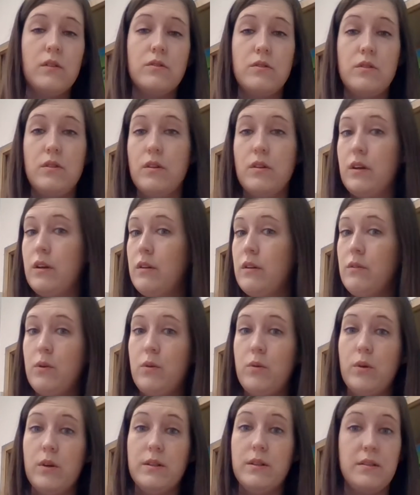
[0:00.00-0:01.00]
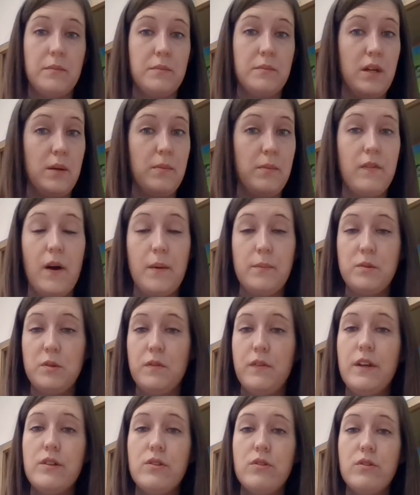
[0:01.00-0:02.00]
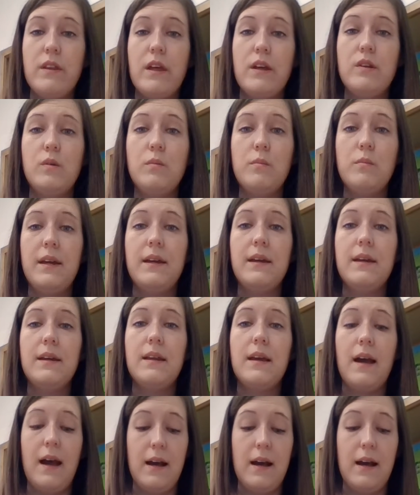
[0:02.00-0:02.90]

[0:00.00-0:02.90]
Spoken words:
So you're going to record some type of observation that you made